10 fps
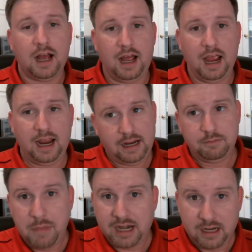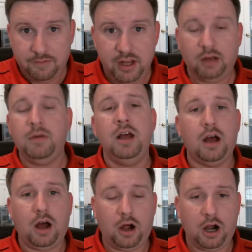and many of them
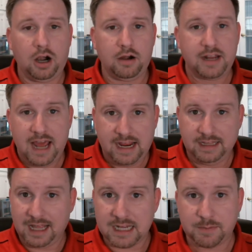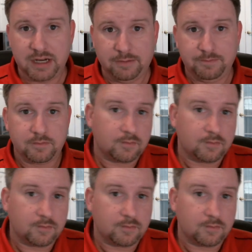are gay and lesbian.